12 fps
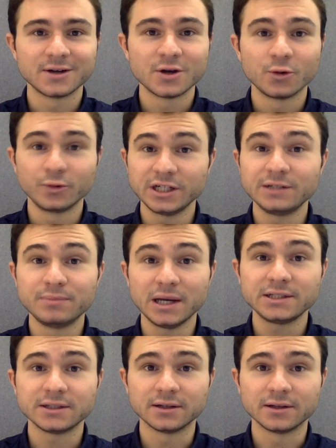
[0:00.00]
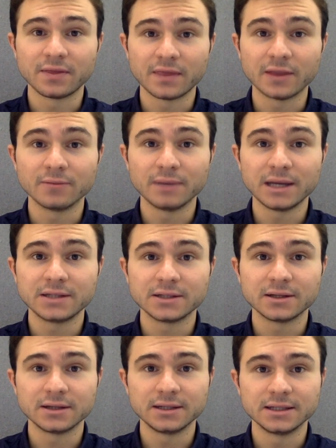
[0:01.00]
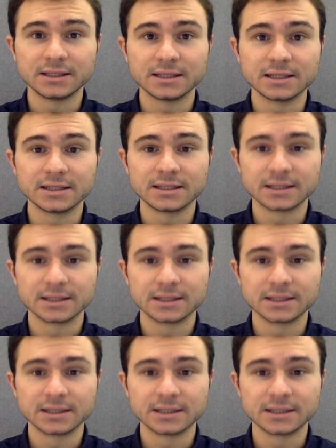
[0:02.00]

We did better than the major indices.